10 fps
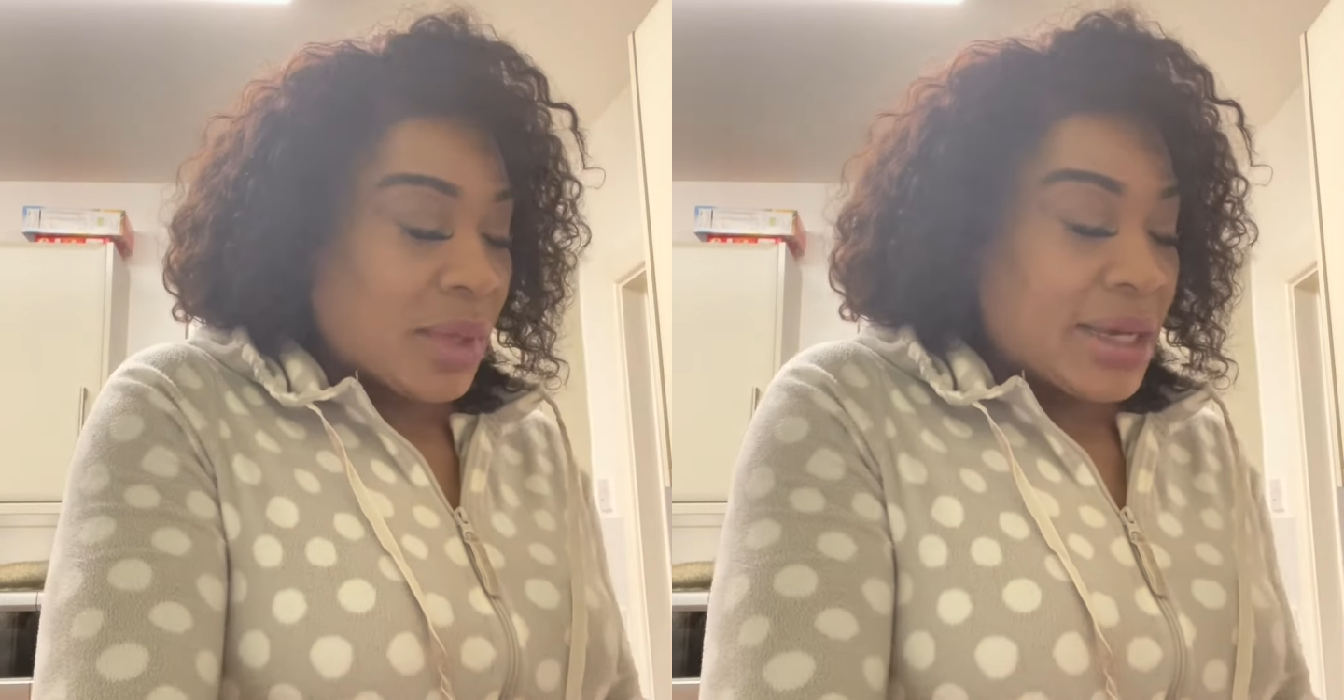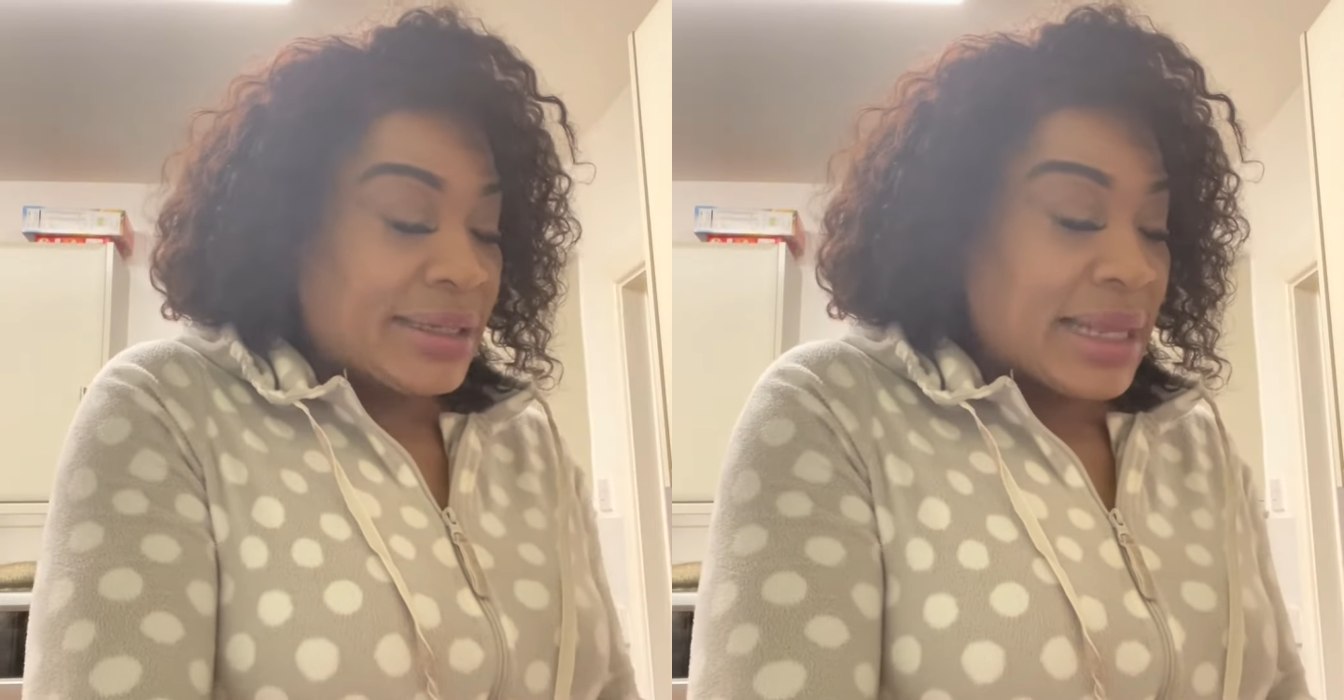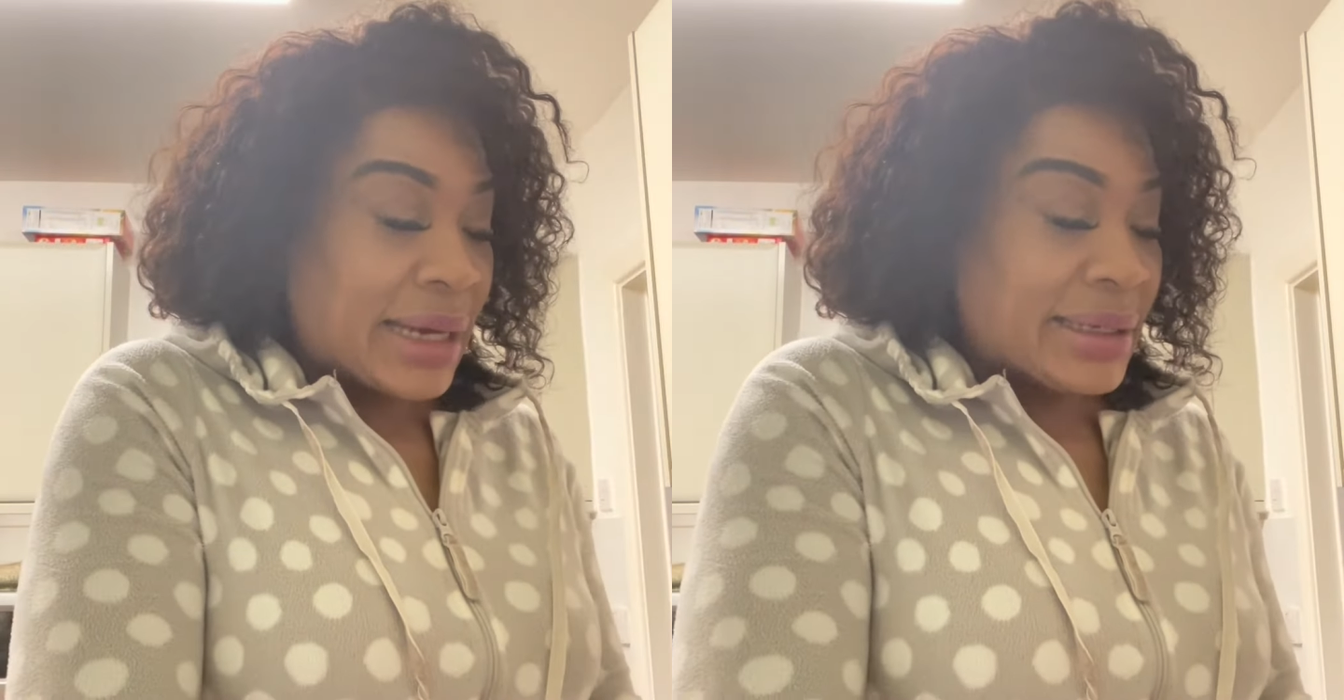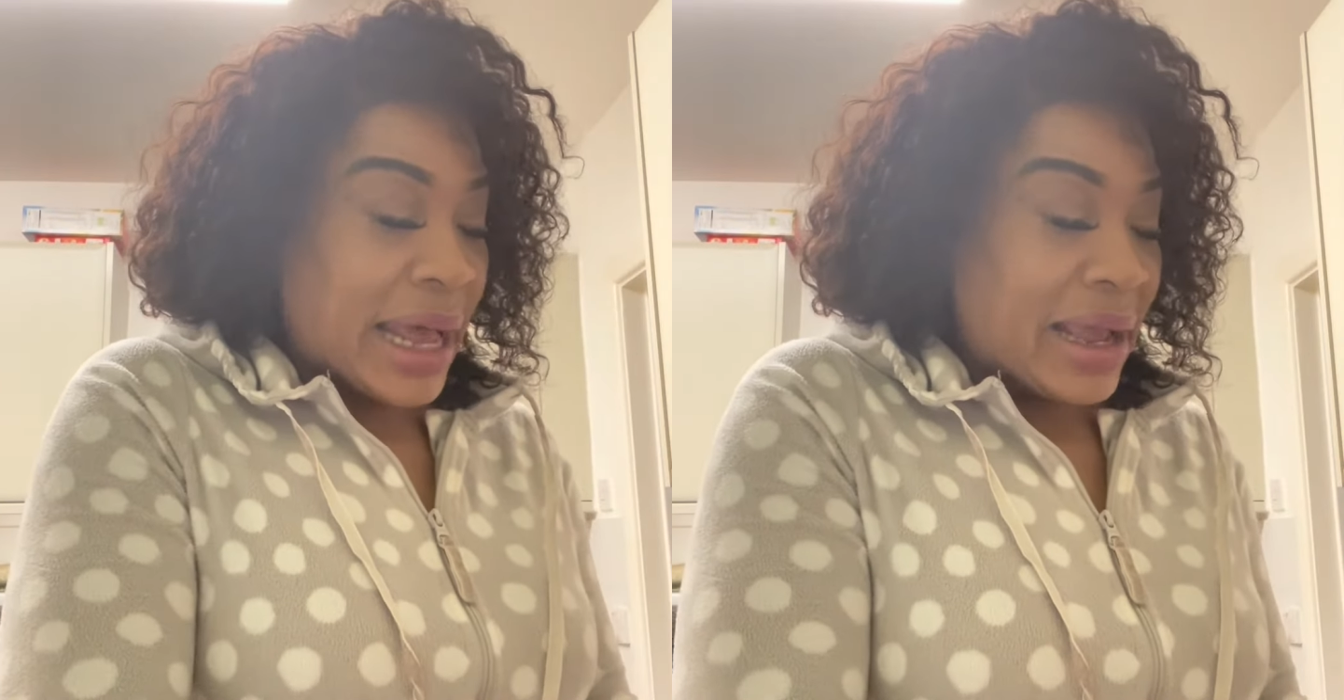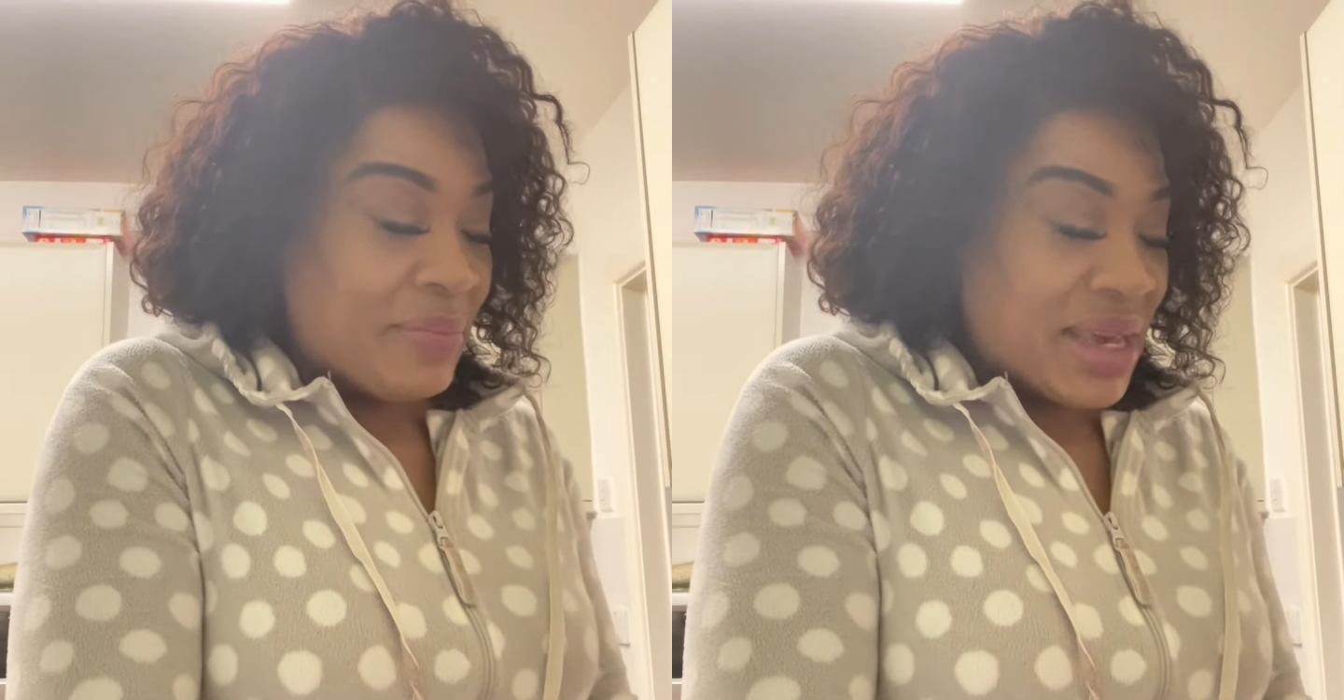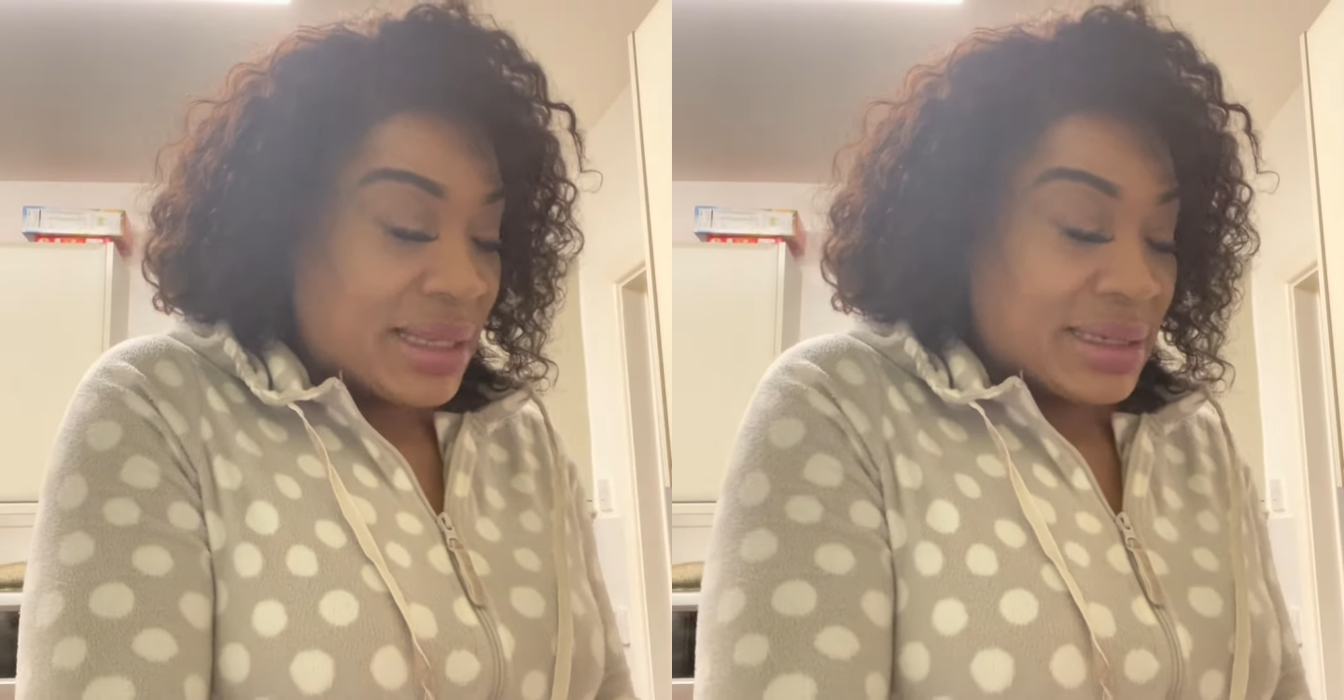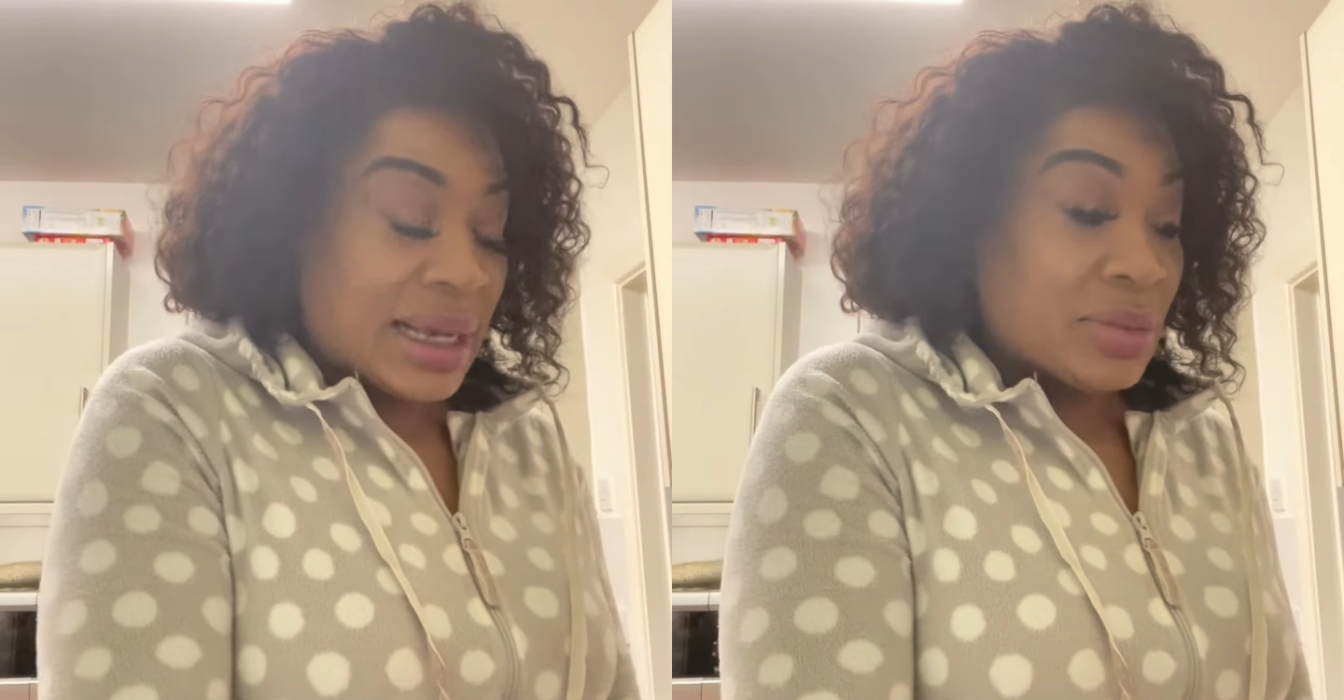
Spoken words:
is that diabetes